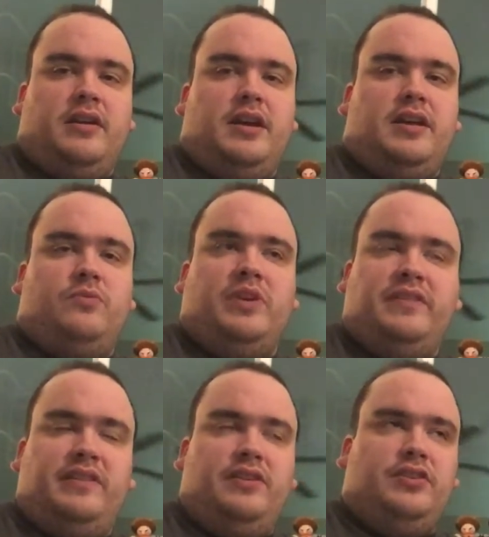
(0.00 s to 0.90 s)
And
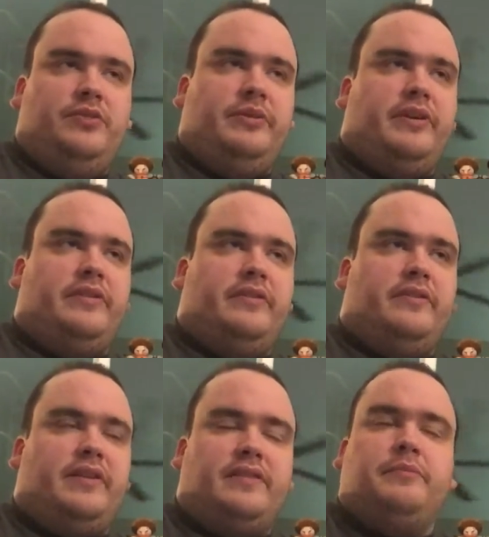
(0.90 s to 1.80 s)
Winston Duke,
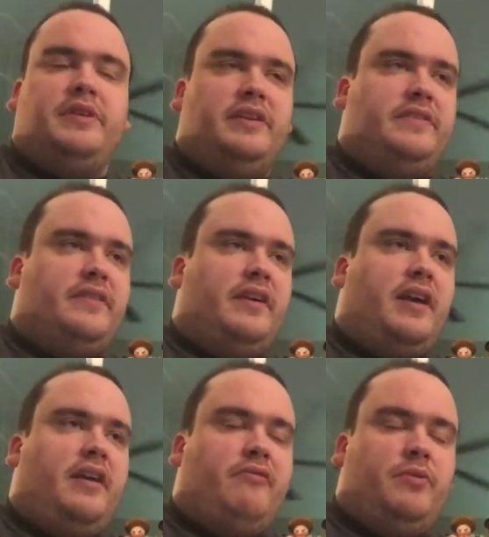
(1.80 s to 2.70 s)
Zazie Beetz,
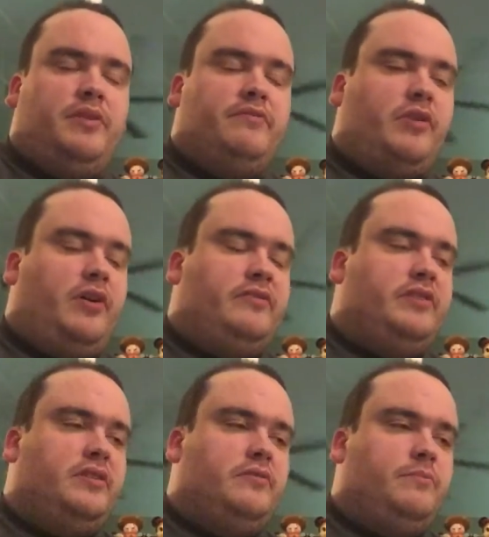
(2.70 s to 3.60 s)
everyone involved,
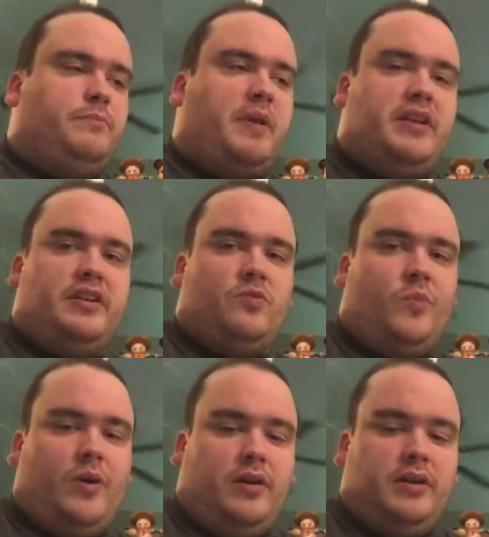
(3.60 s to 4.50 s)
Benedict
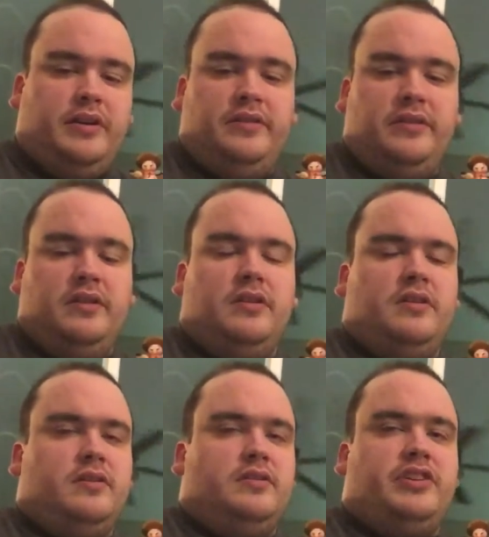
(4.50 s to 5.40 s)
Wong,
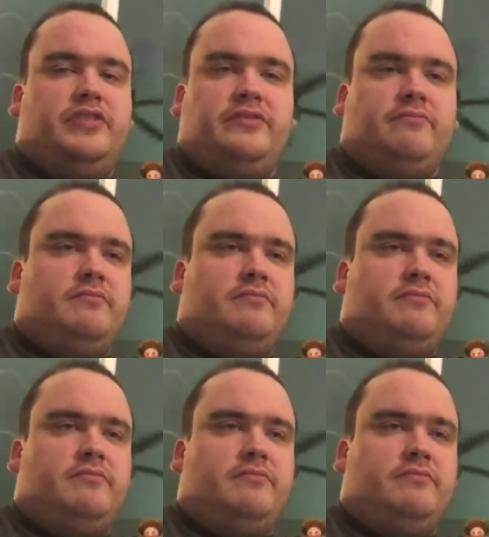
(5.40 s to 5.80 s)
just...